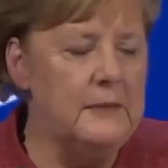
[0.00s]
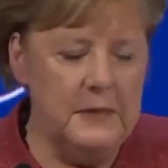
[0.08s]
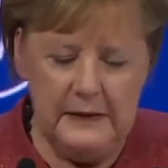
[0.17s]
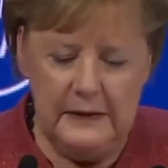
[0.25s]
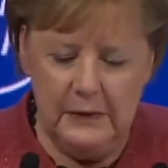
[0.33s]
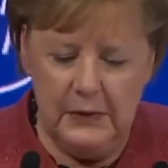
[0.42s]
which
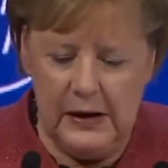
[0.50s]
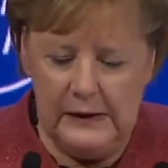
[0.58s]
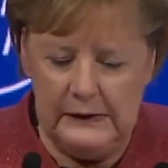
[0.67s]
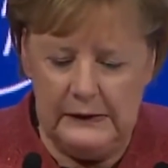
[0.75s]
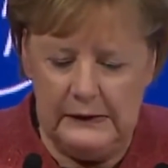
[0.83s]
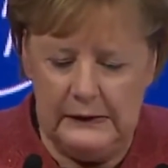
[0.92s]
is what
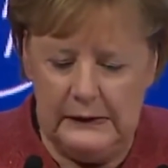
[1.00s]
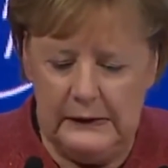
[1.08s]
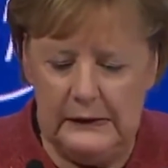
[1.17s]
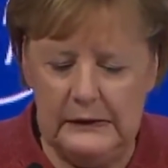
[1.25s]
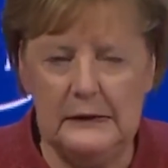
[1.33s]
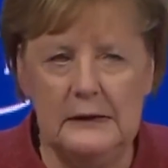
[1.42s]
many
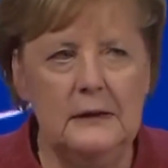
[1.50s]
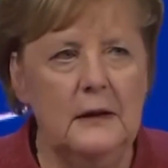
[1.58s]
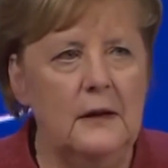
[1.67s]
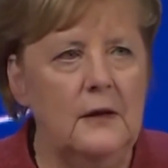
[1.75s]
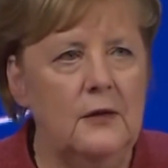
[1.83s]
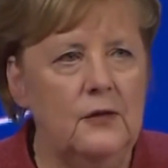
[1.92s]
geopolitical
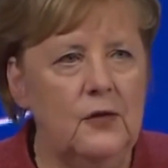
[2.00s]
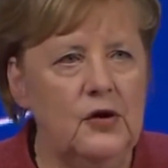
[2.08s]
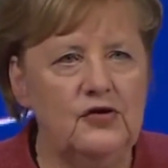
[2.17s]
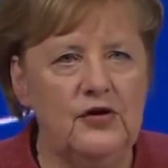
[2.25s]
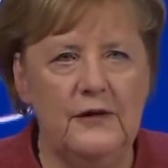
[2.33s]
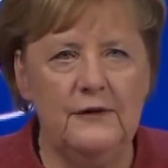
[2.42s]
risk firms
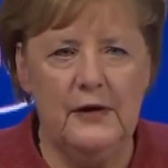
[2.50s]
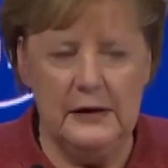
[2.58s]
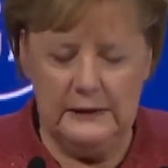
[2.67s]
do, and they have